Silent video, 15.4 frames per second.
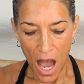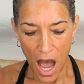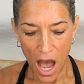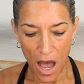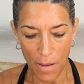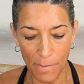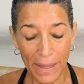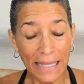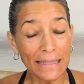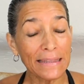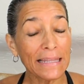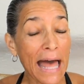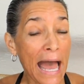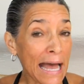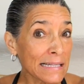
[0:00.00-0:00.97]
Um,
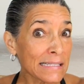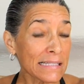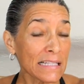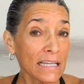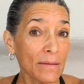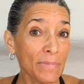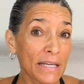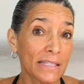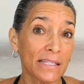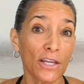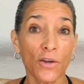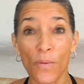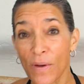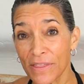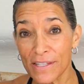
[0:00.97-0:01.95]
lastly, because I
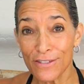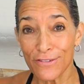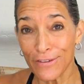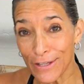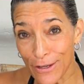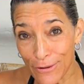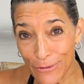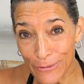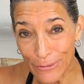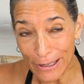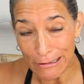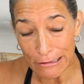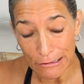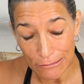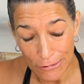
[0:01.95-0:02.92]
don't want this video to
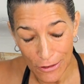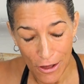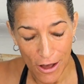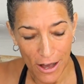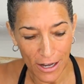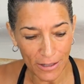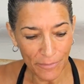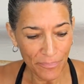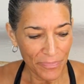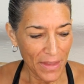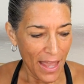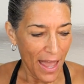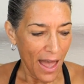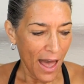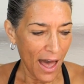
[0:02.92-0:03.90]
run too long,
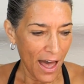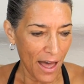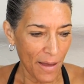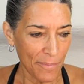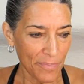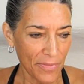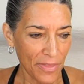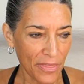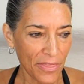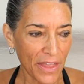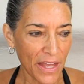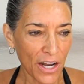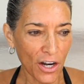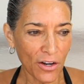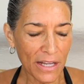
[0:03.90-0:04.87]
um,
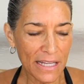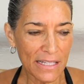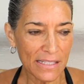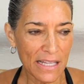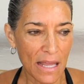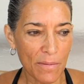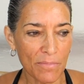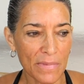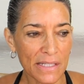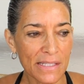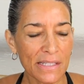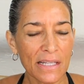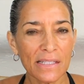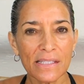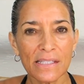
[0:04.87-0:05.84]
there is a
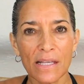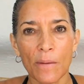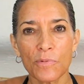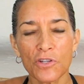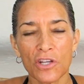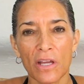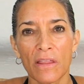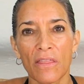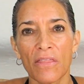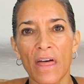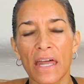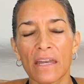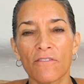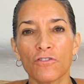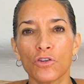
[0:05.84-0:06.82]
misconception
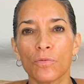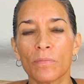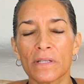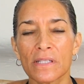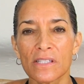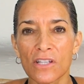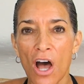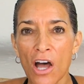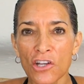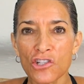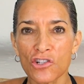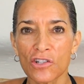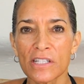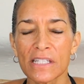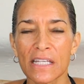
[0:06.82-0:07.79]
that if you massage
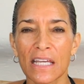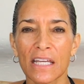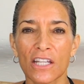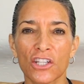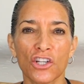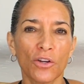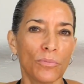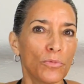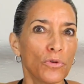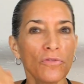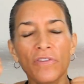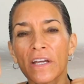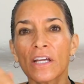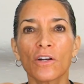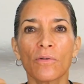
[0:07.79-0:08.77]
your skin, you're
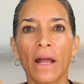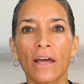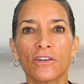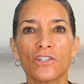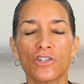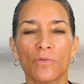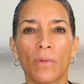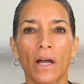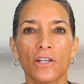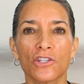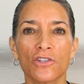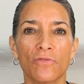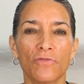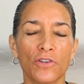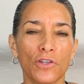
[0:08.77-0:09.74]
moving it around too
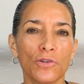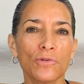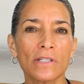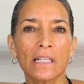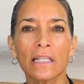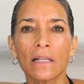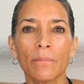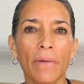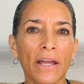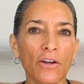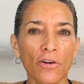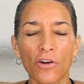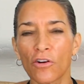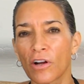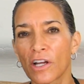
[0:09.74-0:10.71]
much. If you use a little
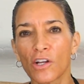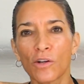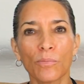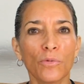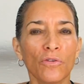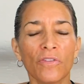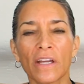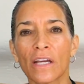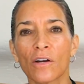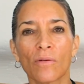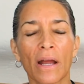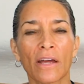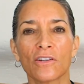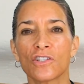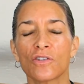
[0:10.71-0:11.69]
microcurrent, you're moving it
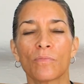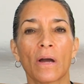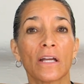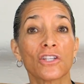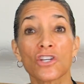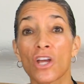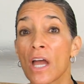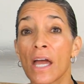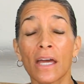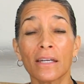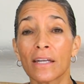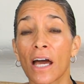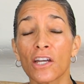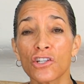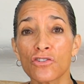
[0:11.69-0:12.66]
around too much.
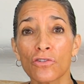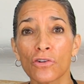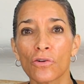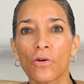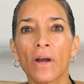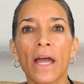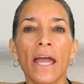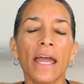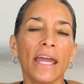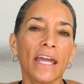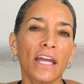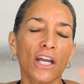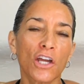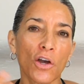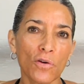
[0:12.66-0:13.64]
Not true.
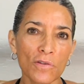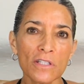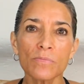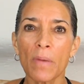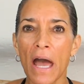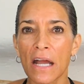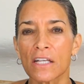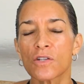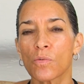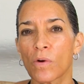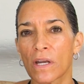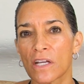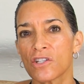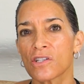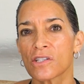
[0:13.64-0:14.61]
It goes back to
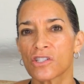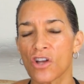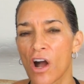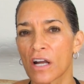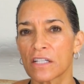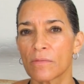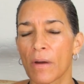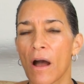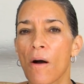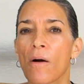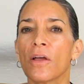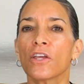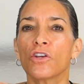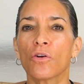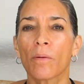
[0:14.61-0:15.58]
what I just talked about,
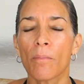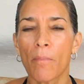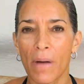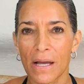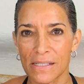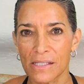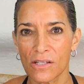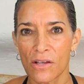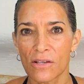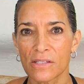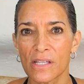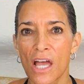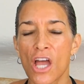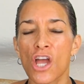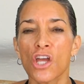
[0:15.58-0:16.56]
your
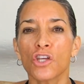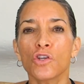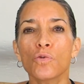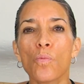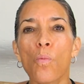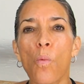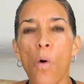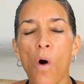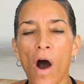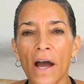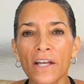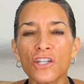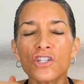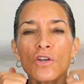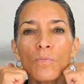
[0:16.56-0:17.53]
muscles. You
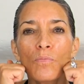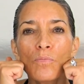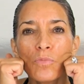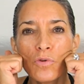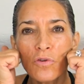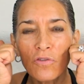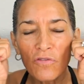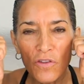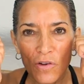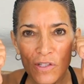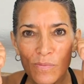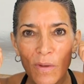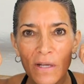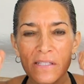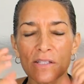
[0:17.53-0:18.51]
want to move
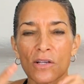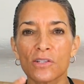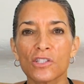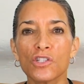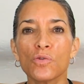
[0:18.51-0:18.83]
those muscles.